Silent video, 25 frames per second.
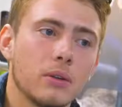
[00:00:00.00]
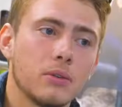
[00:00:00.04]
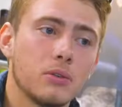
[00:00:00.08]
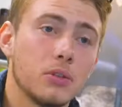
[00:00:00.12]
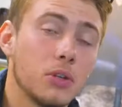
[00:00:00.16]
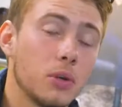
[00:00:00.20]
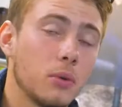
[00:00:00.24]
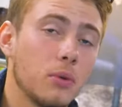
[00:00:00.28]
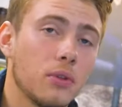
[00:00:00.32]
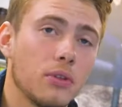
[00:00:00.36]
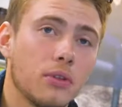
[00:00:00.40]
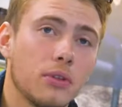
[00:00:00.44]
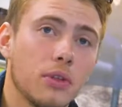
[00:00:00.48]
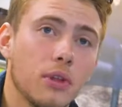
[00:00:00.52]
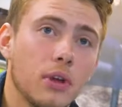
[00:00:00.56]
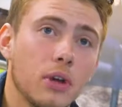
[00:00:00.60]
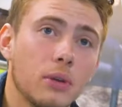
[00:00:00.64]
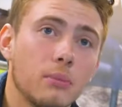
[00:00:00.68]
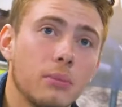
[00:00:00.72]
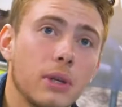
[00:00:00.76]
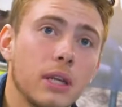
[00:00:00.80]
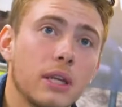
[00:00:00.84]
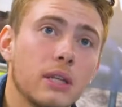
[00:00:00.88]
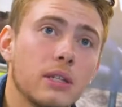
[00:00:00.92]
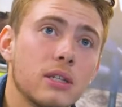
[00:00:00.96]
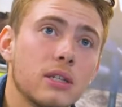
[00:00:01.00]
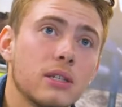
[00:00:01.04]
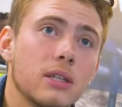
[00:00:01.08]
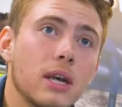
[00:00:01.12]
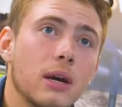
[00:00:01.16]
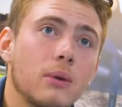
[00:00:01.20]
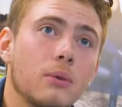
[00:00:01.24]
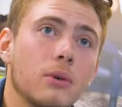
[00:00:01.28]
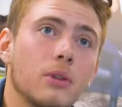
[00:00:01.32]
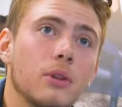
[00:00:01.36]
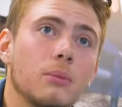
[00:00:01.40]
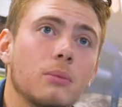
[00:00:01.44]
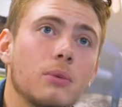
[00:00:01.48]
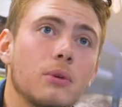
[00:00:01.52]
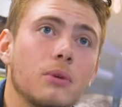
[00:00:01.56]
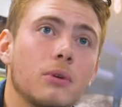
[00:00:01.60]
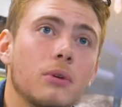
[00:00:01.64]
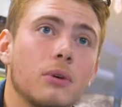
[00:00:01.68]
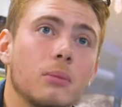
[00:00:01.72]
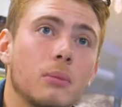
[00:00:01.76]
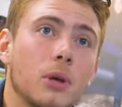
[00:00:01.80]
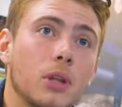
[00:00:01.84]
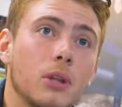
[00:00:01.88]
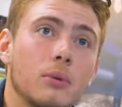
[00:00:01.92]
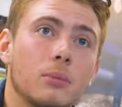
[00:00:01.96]
2 third places now on
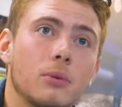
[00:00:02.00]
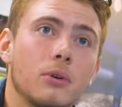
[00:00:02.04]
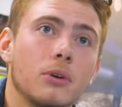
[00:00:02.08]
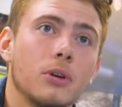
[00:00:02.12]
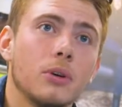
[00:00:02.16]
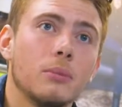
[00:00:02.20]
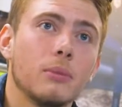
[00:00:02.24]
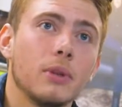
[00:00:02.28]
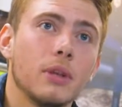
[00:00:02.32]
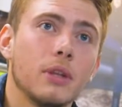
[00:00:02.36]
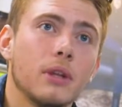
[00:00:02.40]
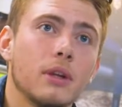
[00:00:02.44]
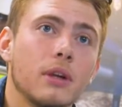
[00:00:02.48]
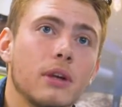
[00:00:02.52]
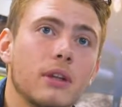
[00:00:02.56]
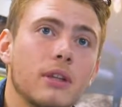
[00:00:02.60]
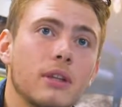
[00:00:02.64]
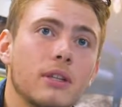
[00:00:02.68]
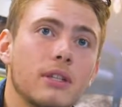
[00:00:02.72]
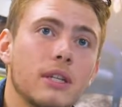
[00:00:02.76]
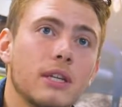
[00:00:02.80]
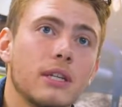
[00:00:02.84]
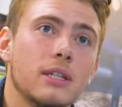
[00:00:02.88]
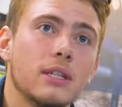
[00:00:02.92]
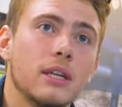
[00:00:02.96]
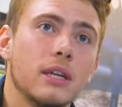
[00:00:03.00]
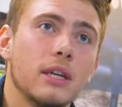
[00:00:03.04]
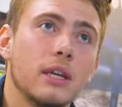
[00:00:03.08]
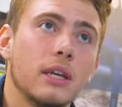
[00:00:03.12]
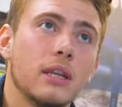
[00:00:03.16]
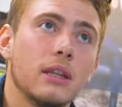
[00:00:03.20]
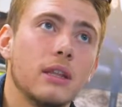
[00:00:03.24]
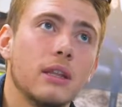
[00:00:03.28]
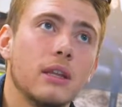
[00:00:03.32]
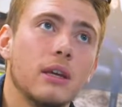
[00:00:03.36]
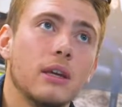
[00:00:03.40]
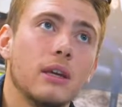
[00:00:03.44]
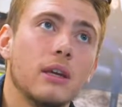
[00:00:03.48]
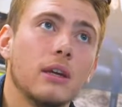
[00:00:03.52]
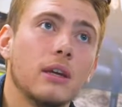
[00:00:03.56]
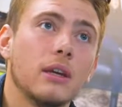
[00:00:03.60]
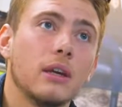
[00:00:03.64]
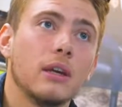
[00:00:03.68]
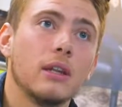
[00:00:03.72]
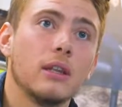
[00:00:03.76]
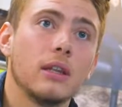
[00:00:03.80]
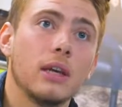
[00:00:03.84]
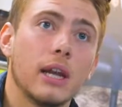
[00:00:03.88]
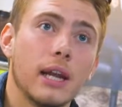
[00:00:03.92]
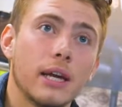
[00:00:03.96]
the podium at the TT in
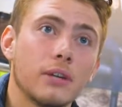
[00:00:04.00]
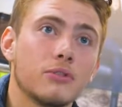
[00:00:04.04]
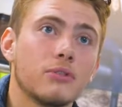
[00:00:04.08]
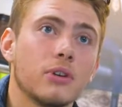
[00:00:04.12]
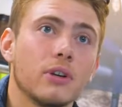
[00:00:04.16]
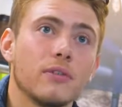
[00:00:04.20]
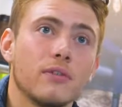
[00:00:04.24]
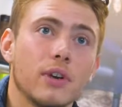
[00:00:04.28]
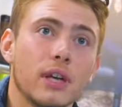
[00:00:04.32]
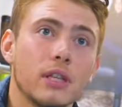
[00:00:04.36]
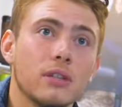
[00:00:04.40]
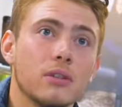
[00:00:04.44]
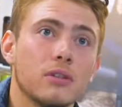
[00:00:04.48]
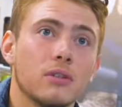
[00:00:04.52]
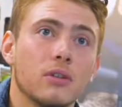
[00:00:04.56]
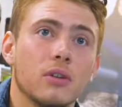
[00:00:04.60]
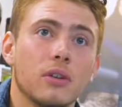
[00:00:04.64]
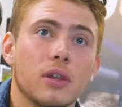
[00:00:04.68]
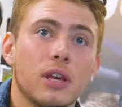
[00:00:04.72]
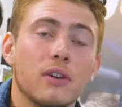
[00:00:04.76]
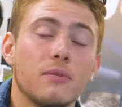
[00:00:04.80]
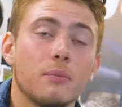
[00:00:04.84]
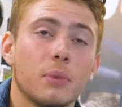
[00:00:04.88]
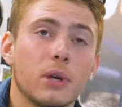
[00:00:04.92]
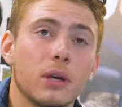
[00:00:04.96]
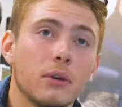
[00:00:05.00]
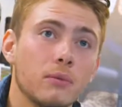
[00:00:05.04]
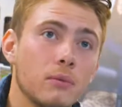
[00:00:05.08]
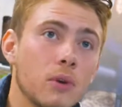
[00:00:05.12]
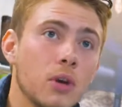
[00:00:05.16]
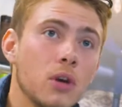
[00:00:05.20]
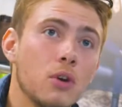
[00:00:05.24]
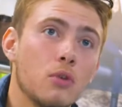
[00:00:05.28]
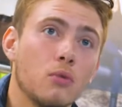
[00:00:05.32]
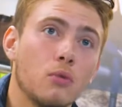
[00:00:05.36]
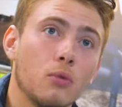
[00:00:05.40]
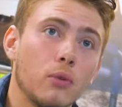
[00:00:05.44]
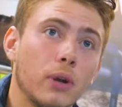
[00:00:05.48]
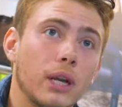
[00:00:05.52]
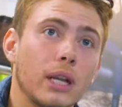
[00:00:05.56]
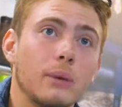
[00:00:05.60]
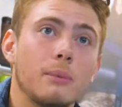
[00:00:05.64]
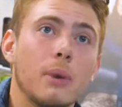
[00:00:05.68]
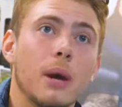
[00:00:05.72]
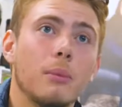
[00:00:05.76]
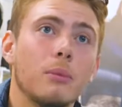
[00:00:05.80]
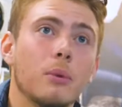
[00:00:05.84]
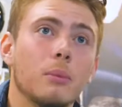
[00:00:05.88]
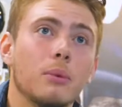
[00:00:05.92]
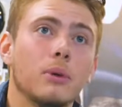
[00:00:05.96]
the electric event, so they've been really
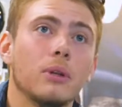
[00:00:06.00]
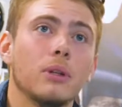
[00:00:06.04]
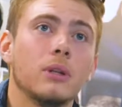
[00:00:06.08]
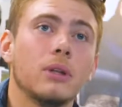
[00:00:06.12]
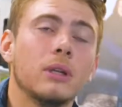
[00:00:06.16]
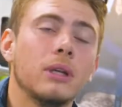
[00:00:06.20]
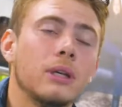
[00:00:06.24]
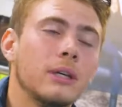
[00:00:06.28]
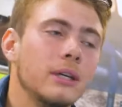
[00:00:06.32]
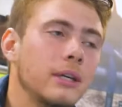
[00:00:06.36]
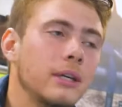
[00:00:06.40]
memorable.